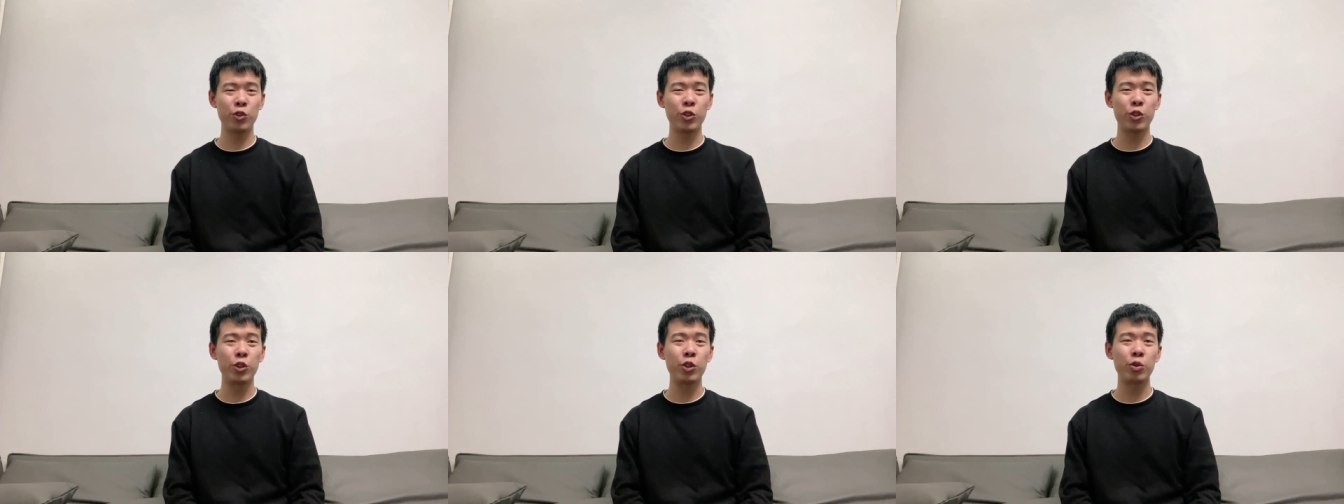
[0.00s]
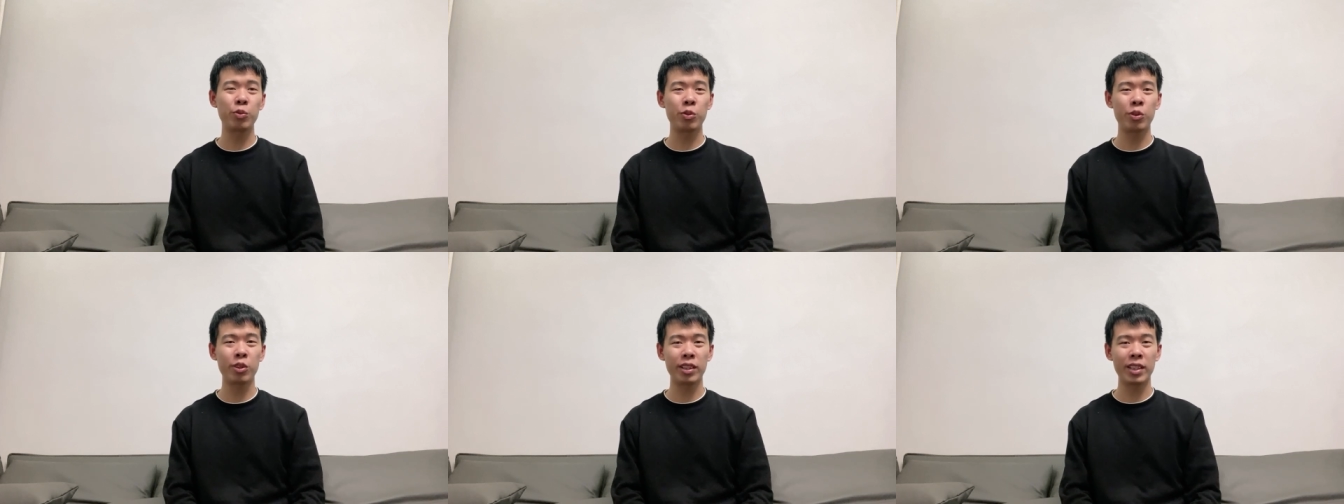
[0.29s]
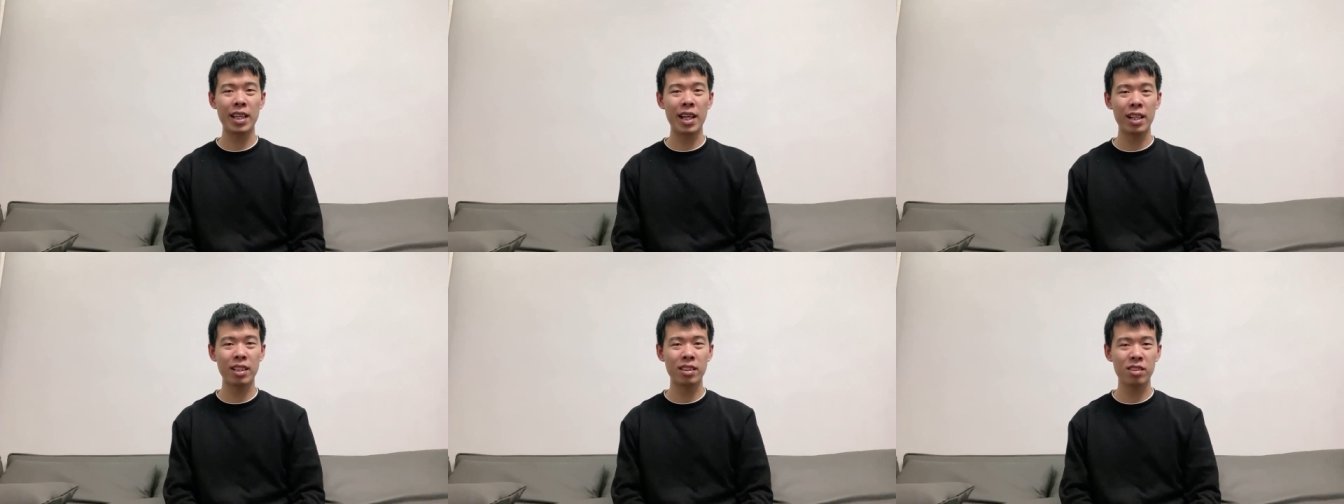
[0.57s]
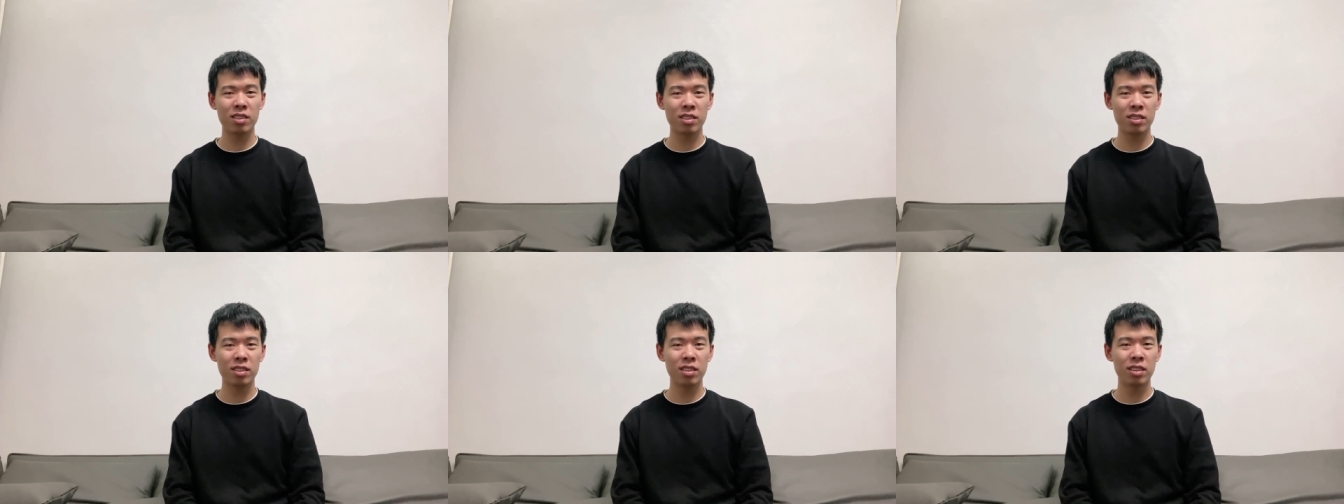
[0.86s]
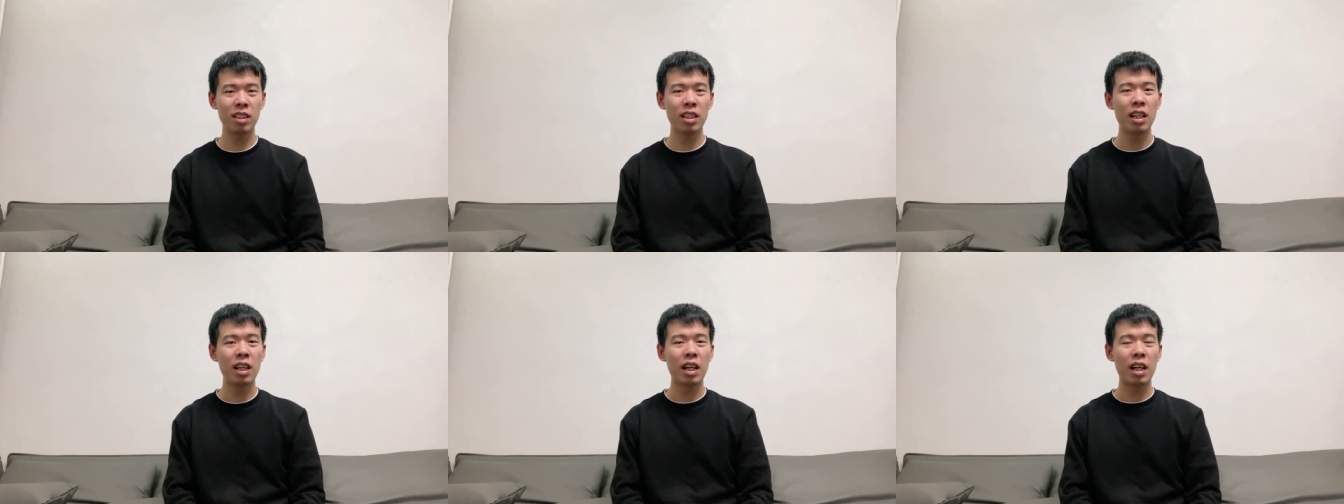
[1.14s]
new products
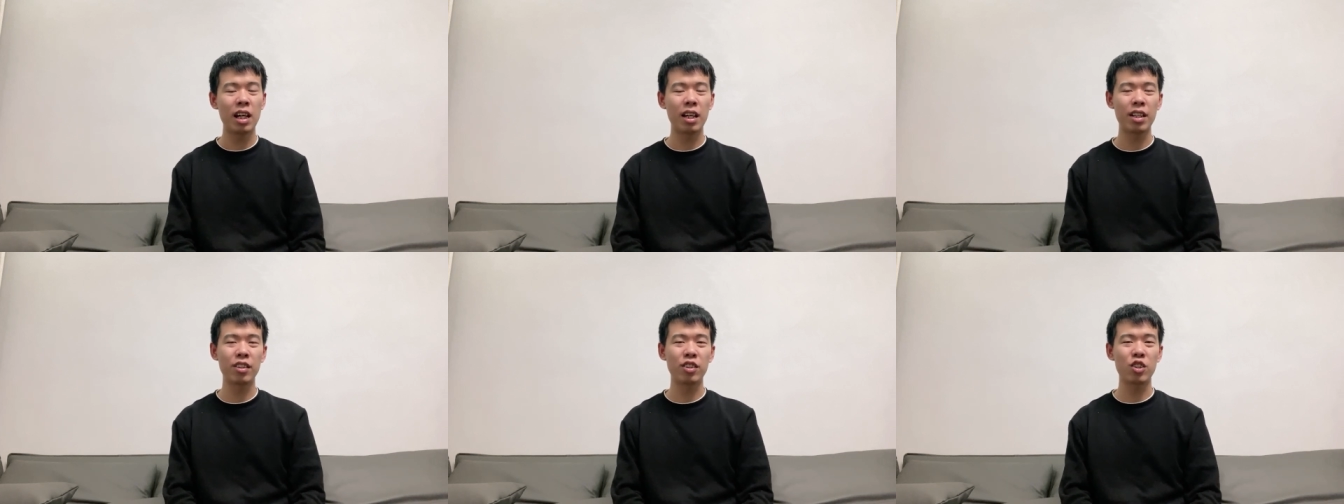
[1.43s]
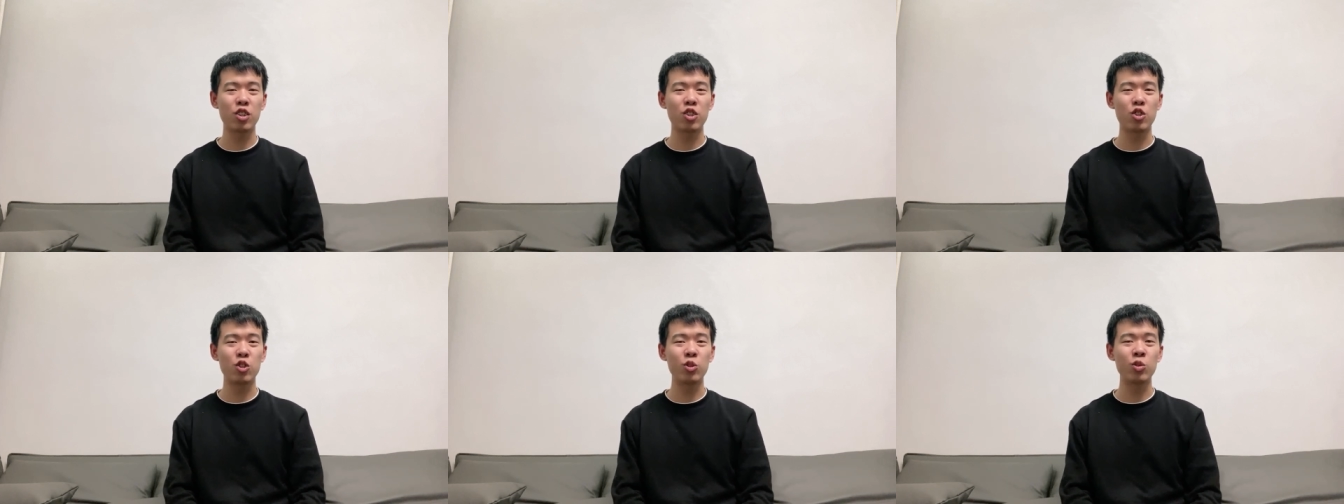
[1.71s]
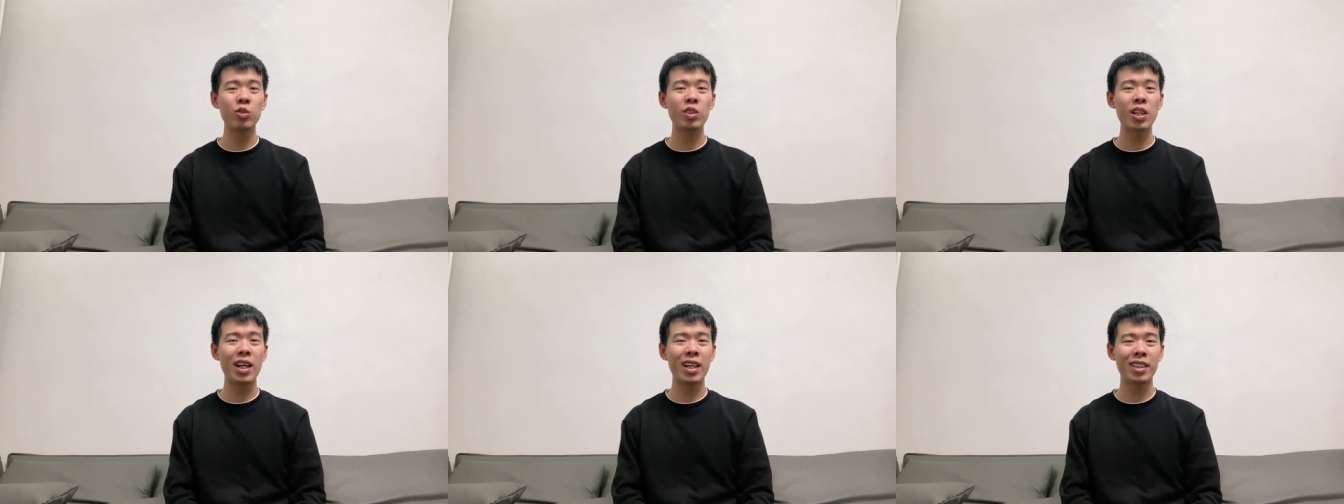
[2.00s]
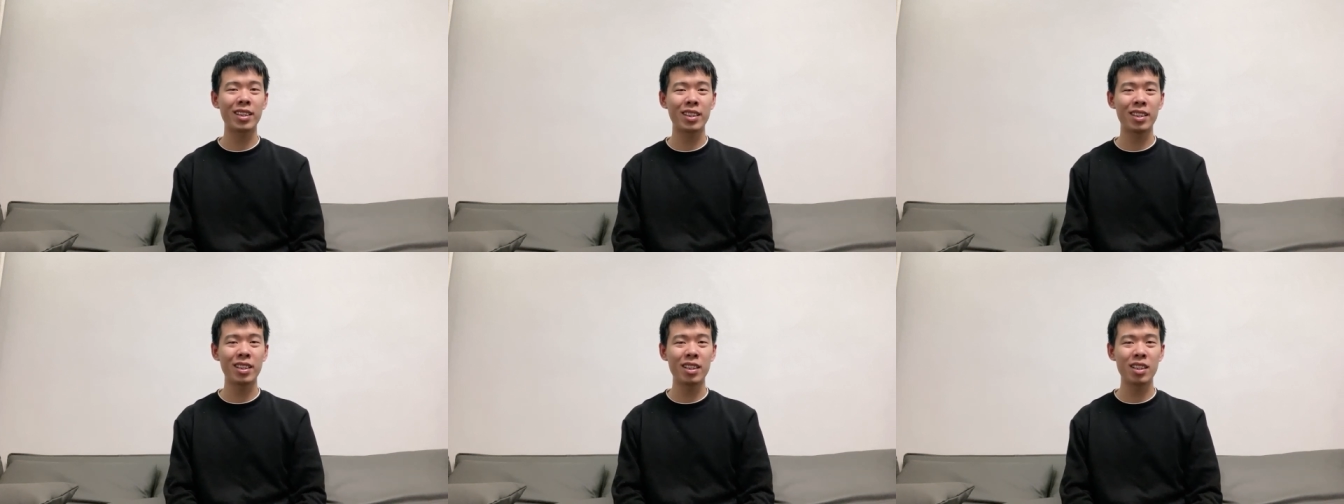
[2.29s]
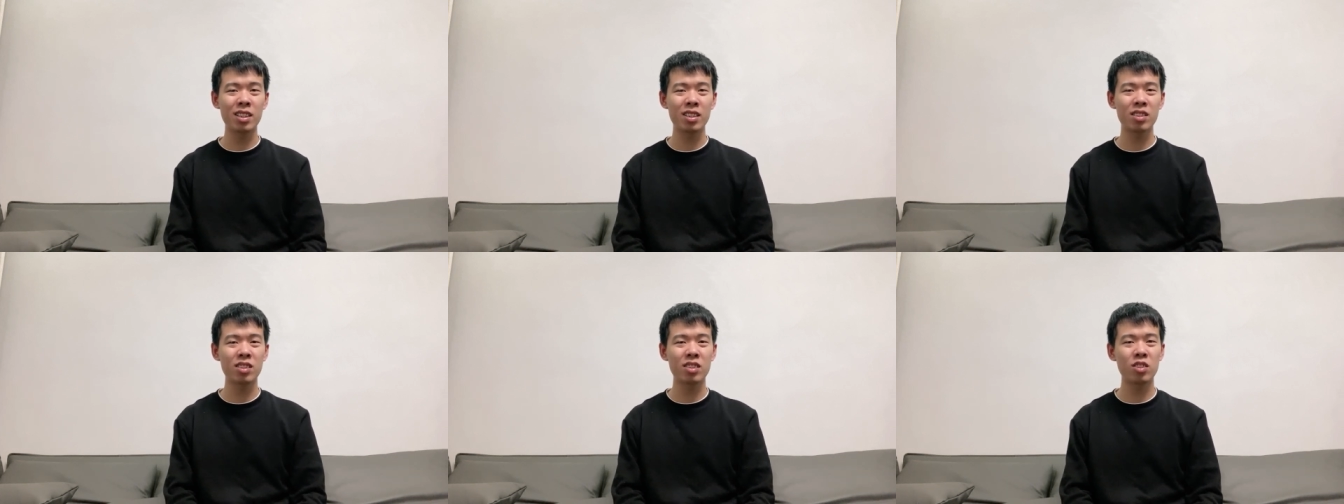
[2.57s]
and new
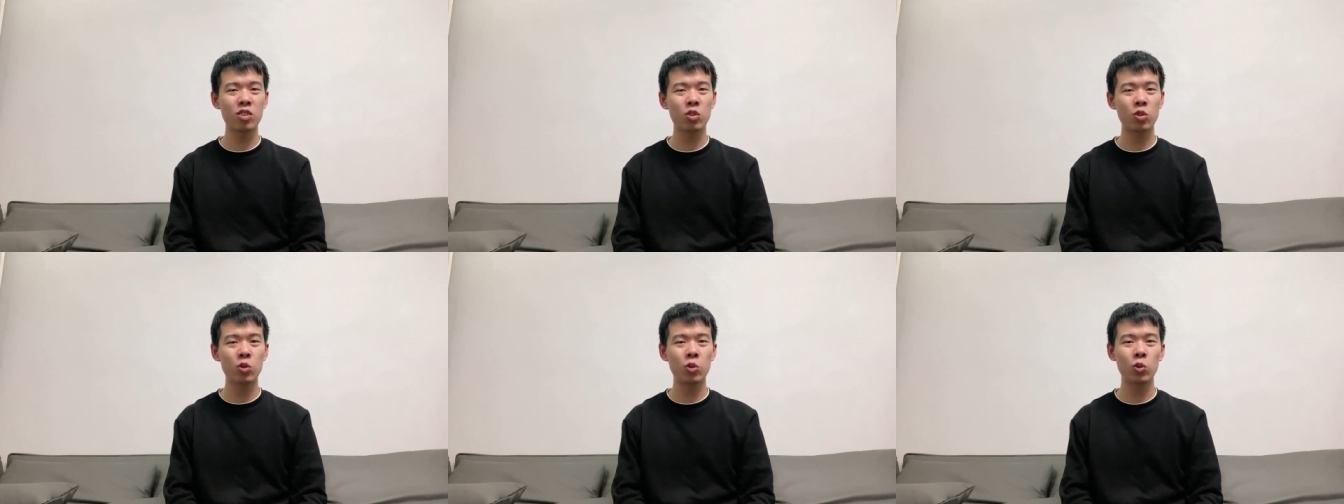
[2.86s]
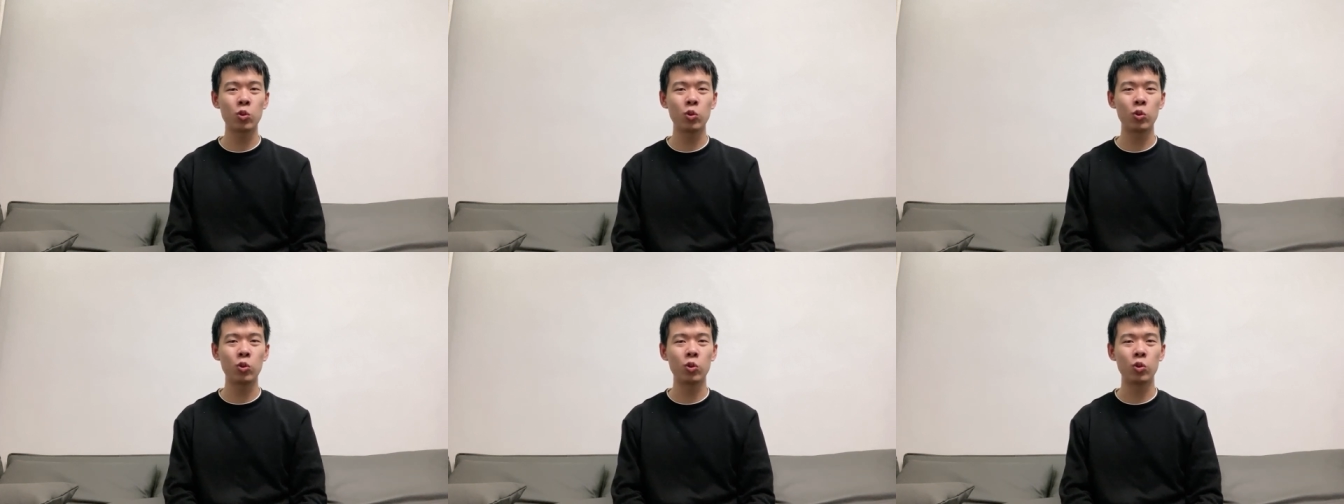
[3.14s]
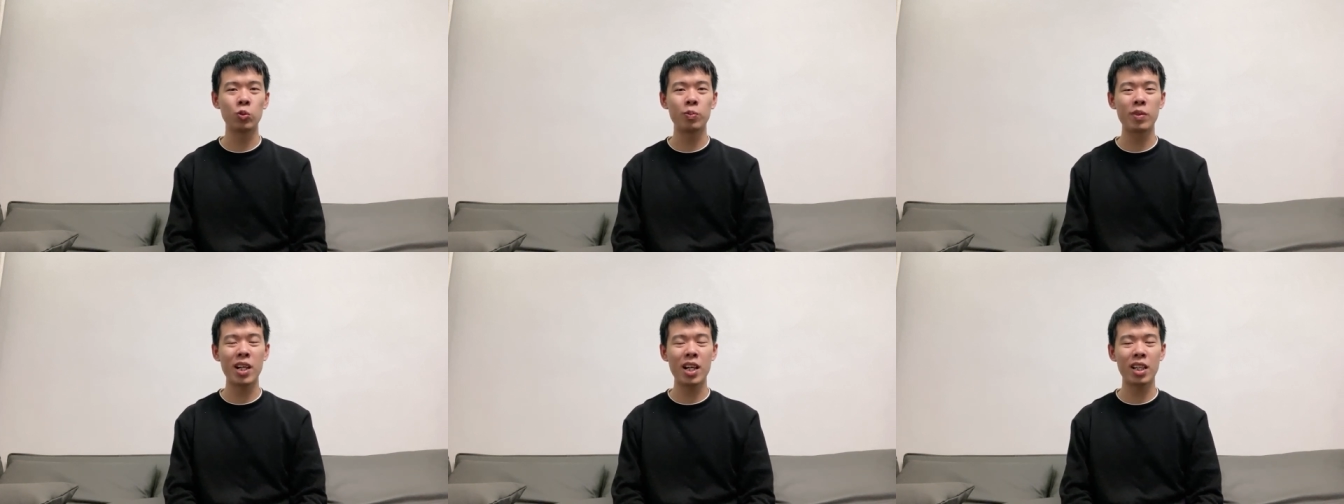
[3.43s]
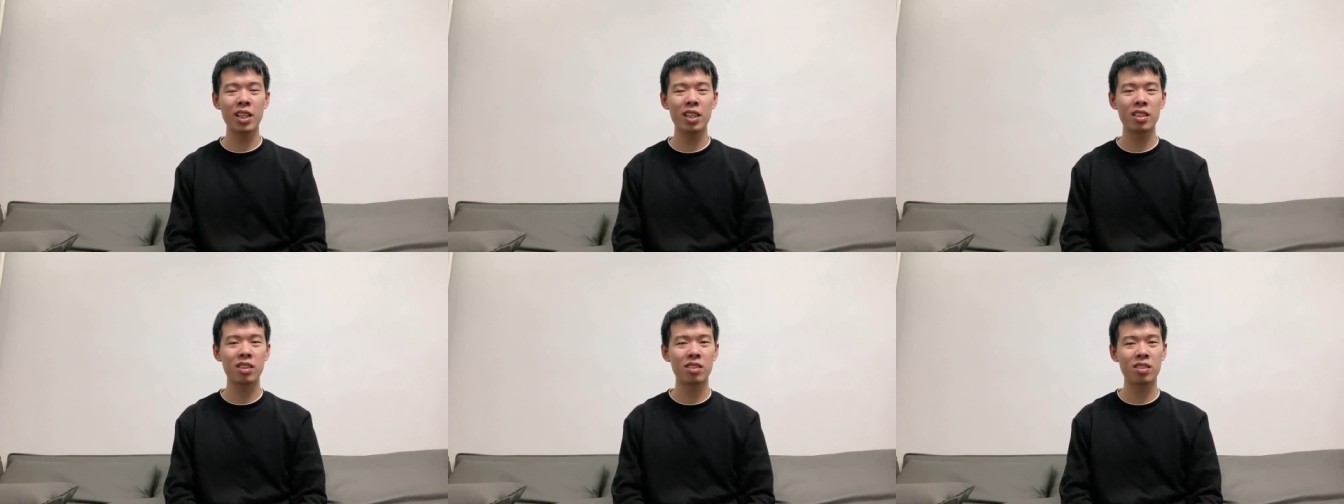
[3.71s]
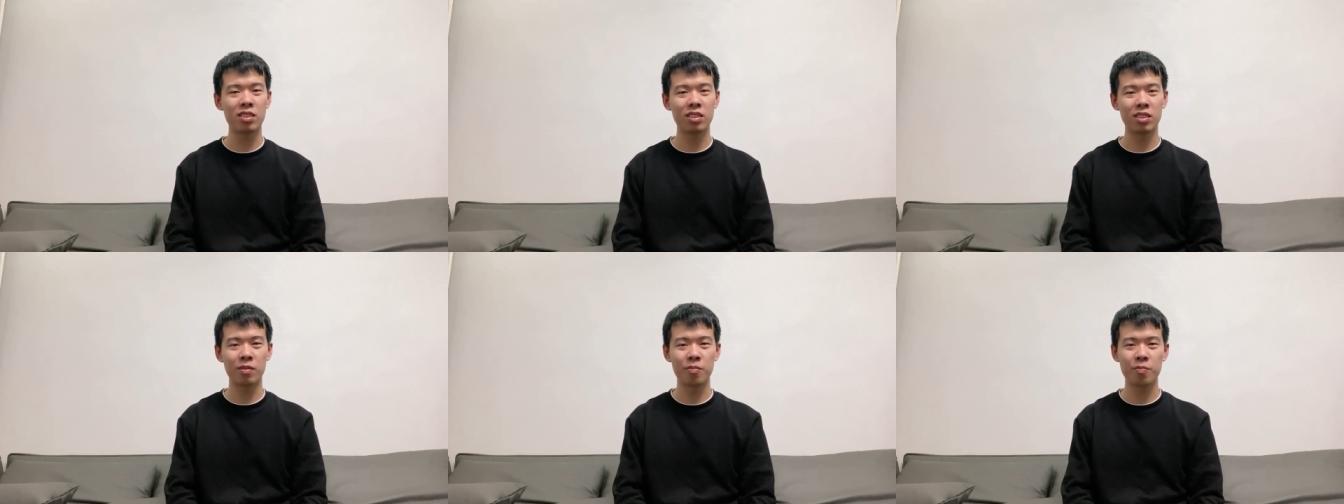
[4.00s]
ideas to
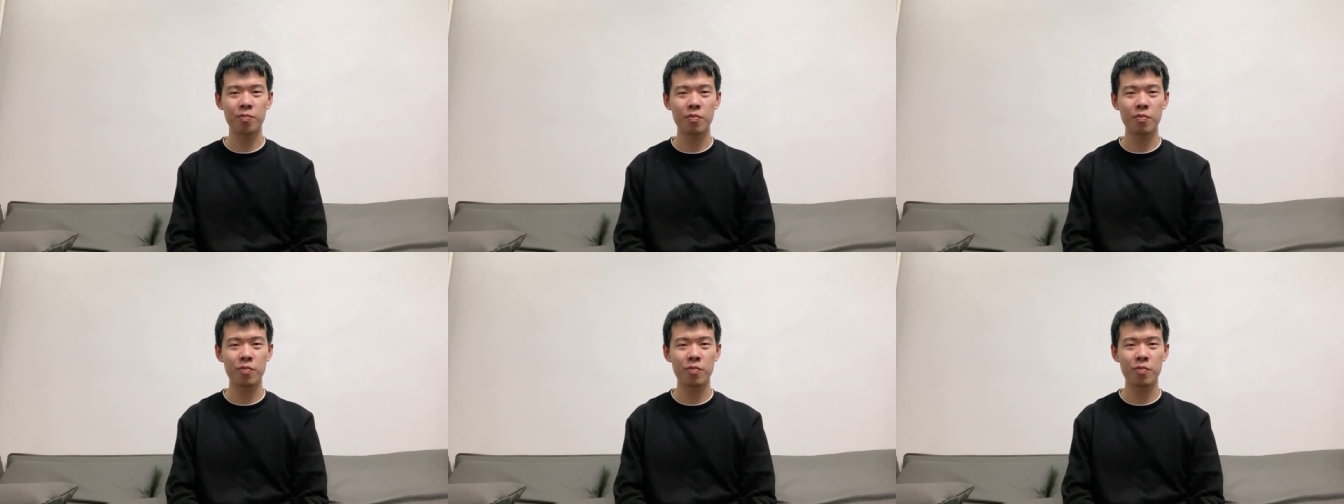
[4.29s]
market.